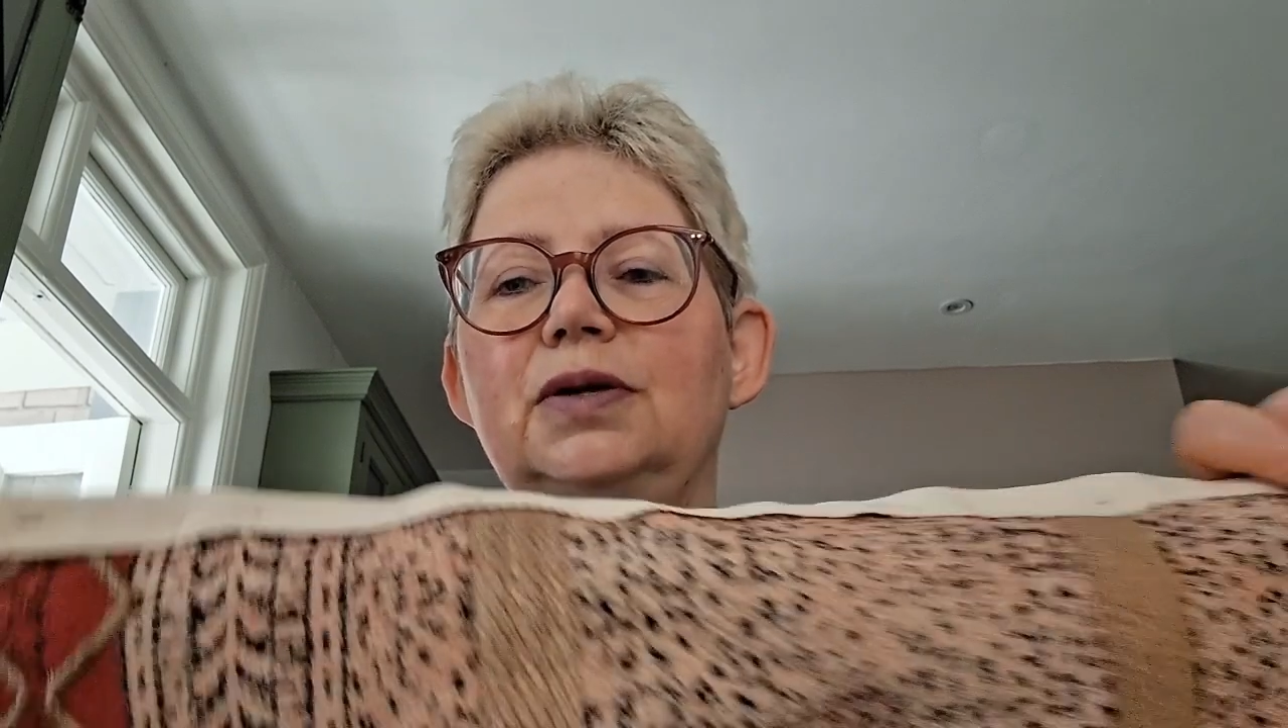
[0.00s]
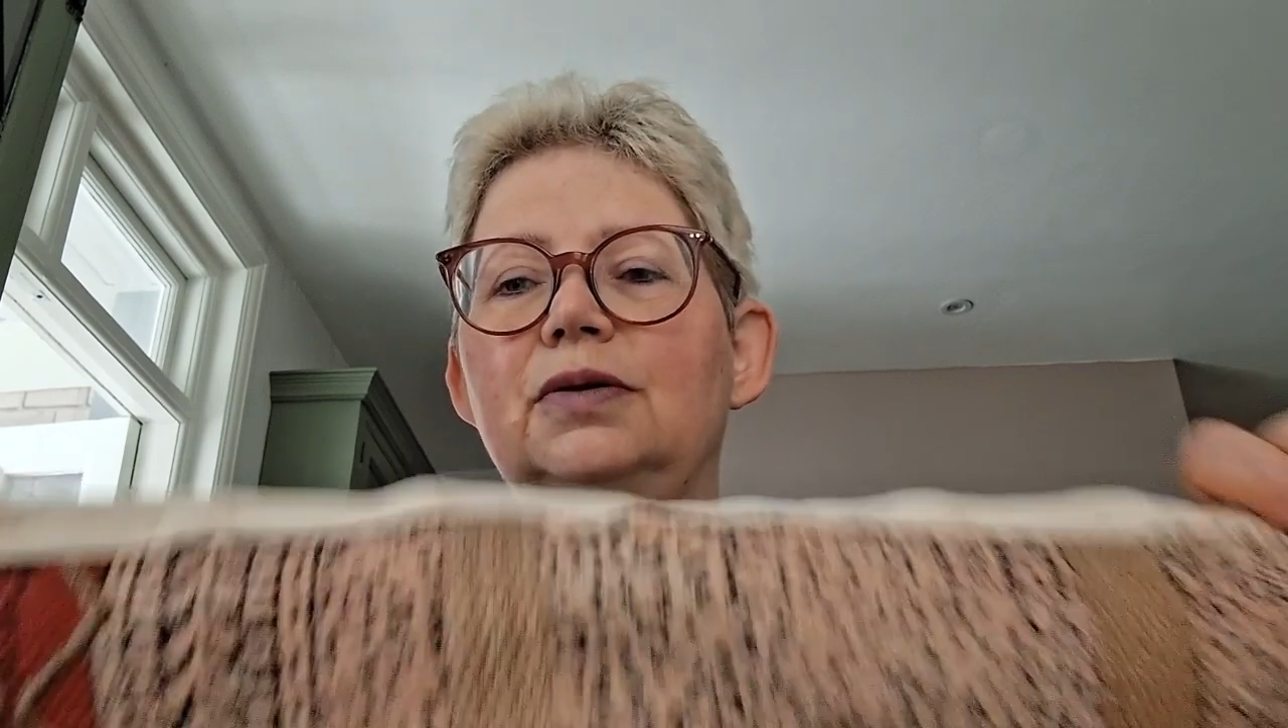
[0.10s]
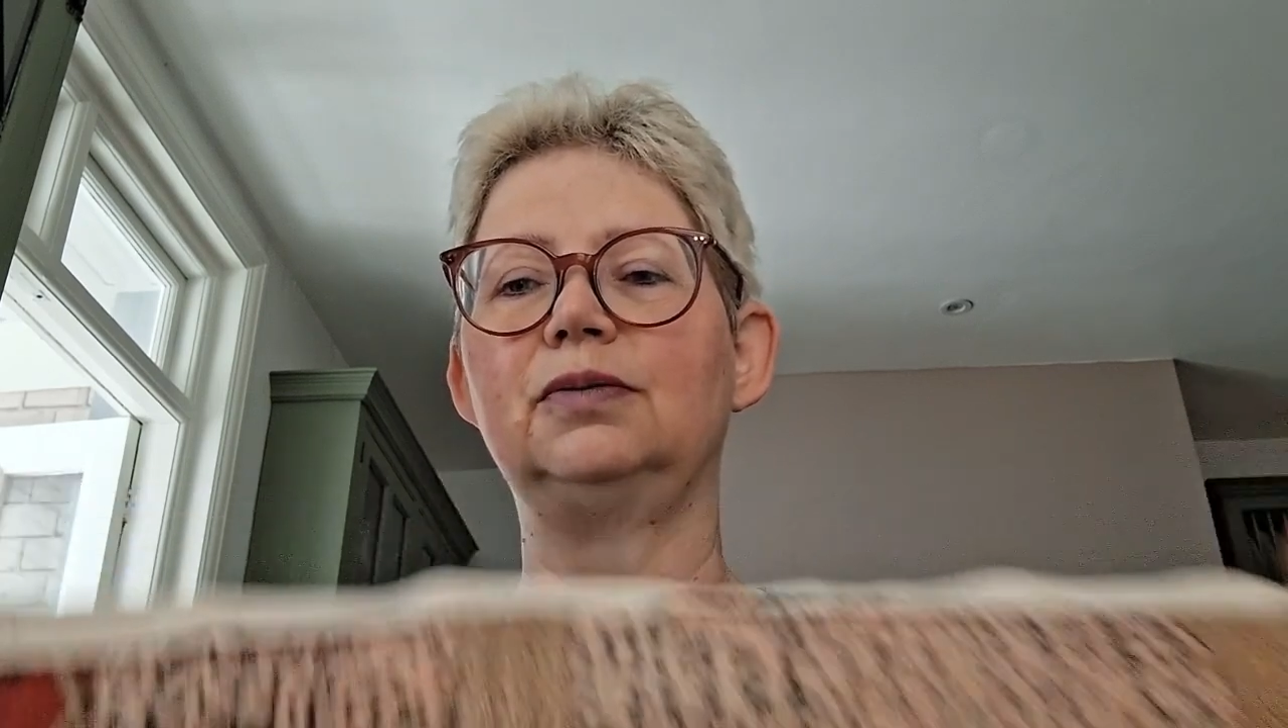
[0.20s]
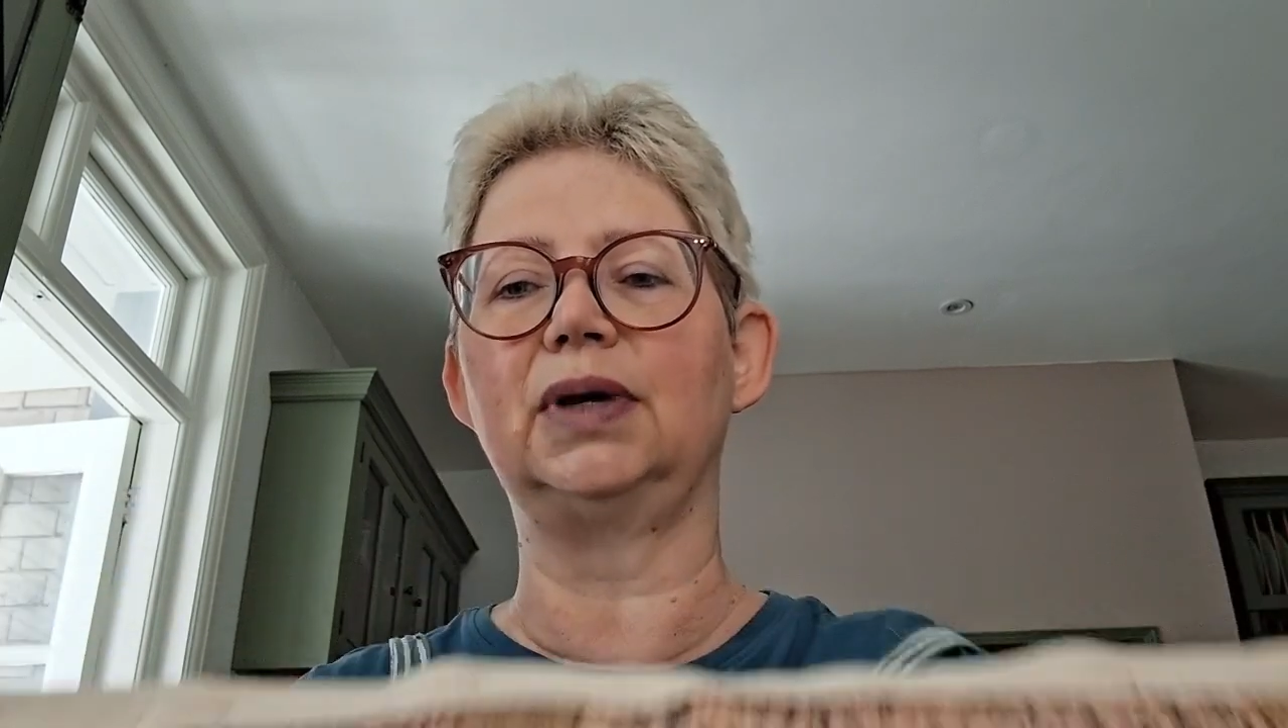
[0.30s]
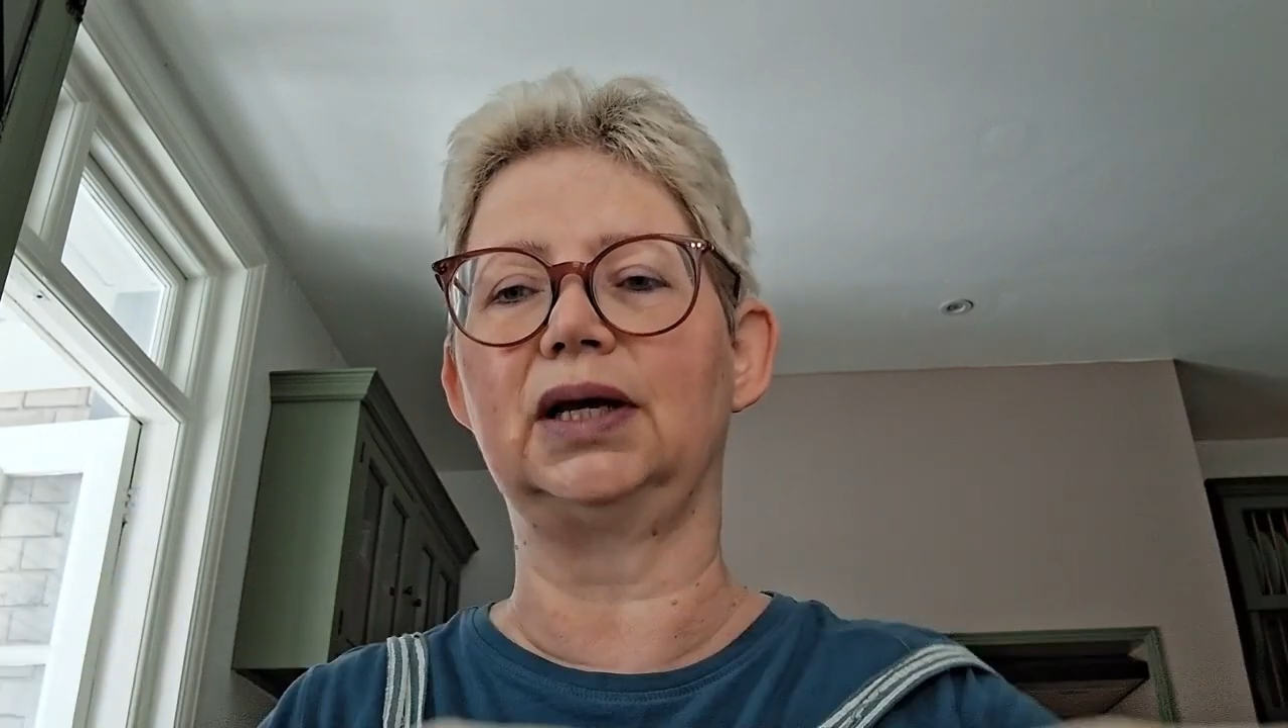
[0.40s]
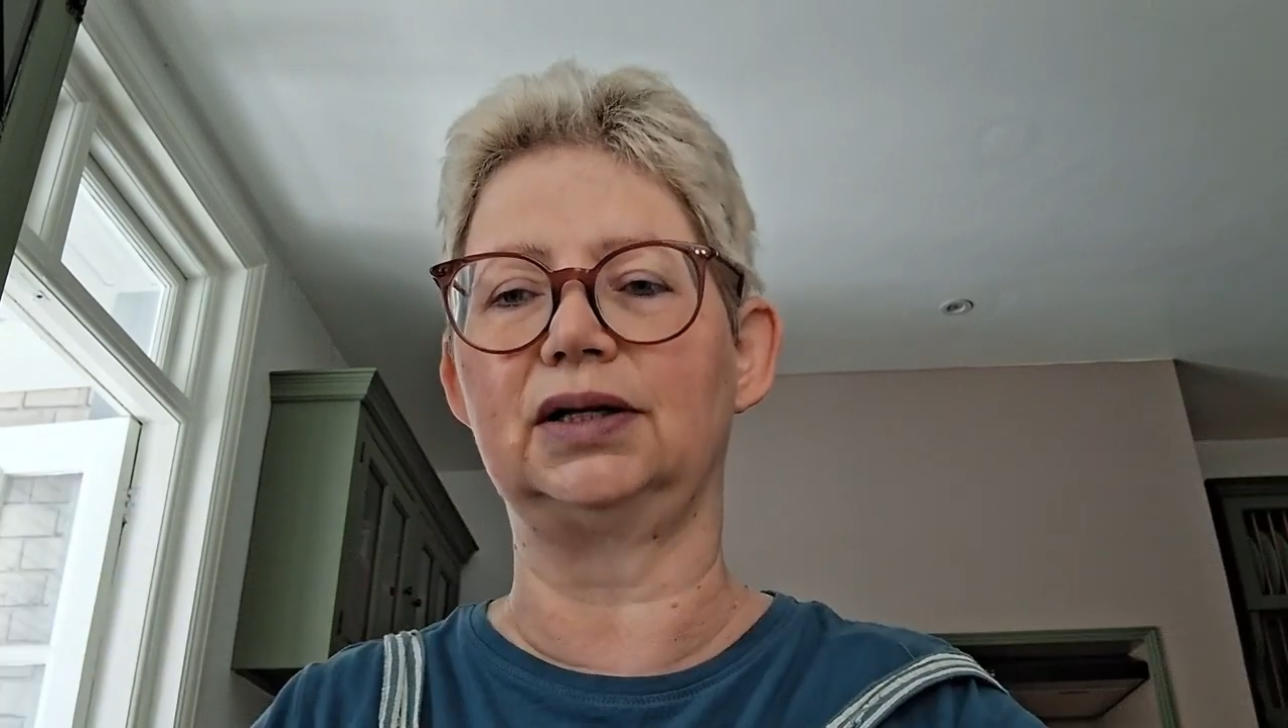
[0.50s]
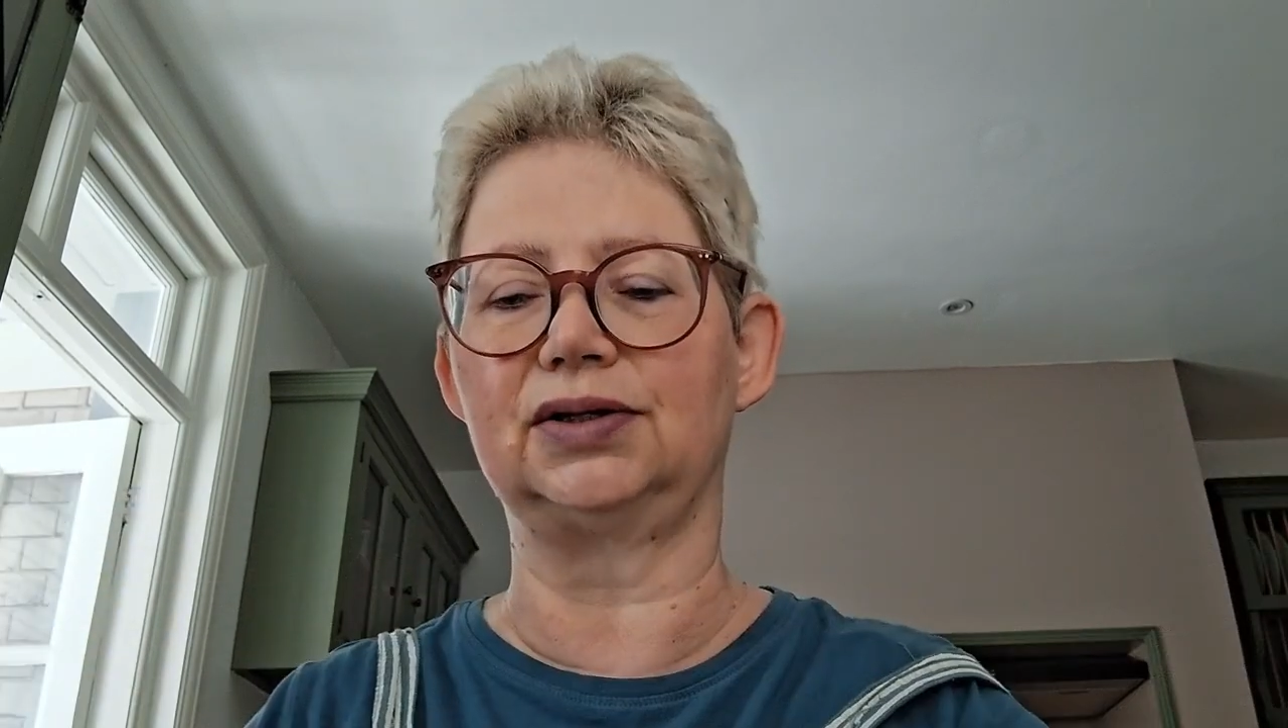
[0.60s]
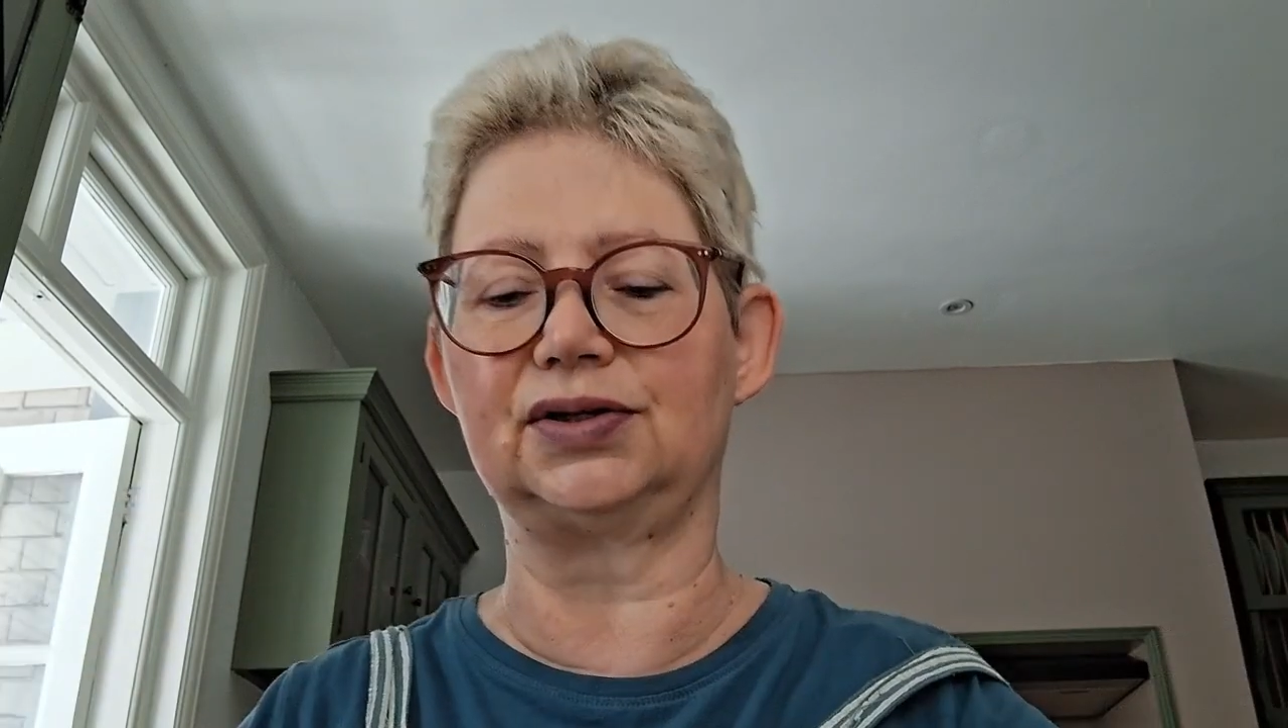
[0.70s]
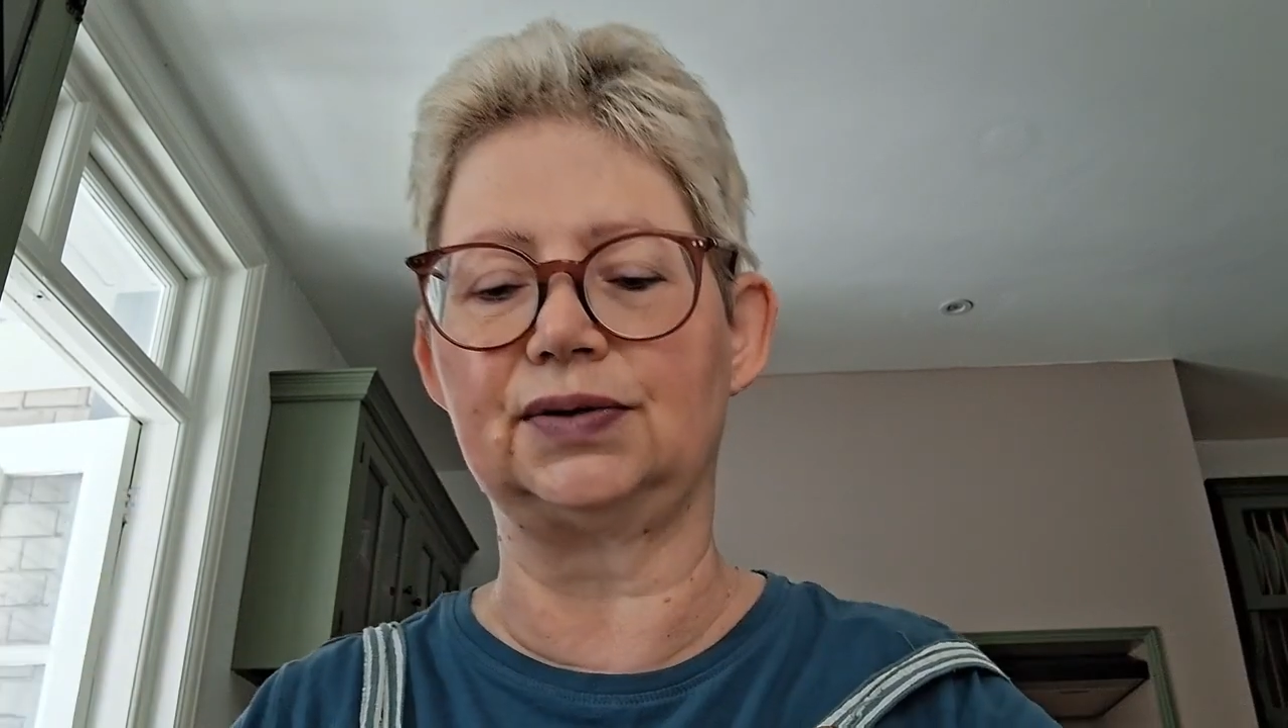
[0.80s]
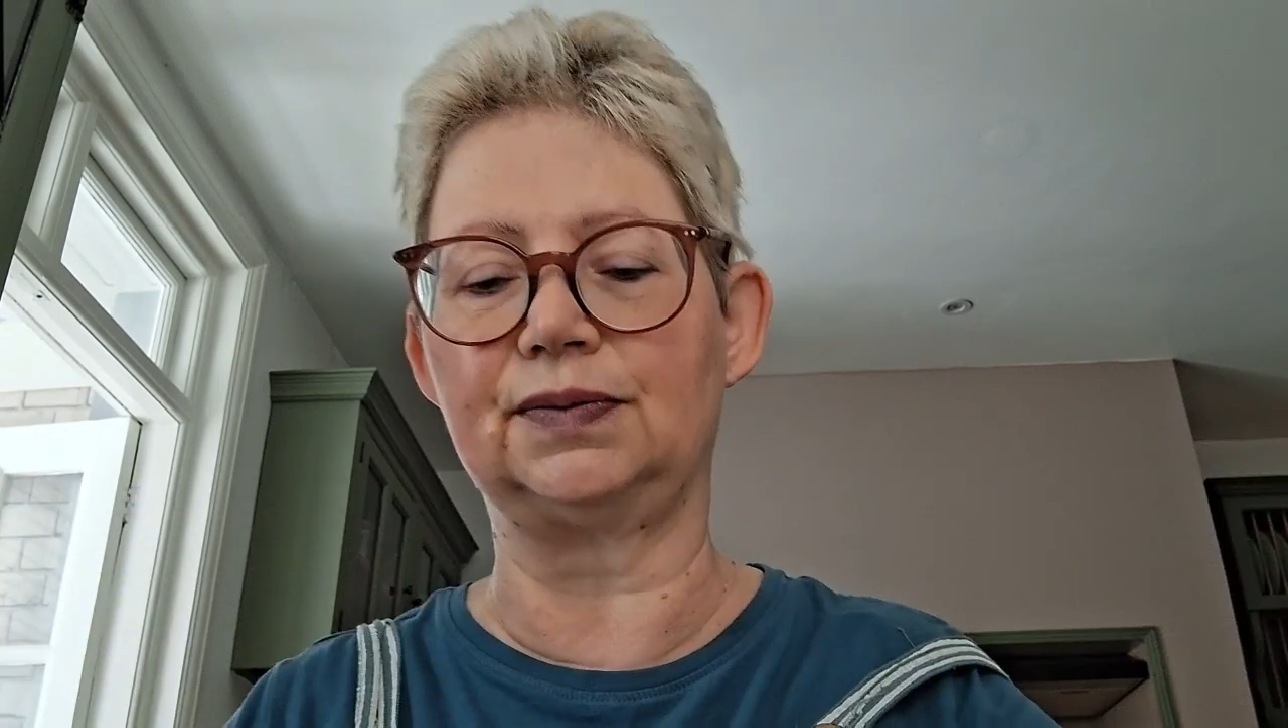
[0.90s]
good
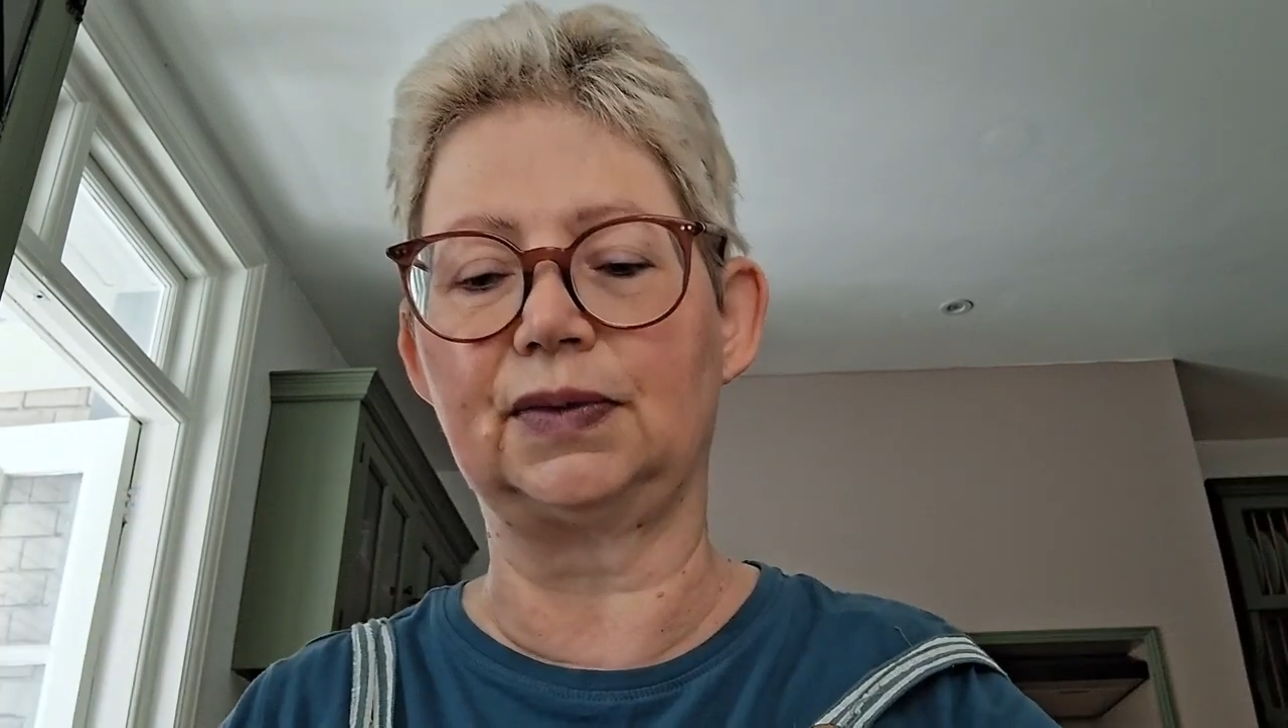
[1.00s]
match.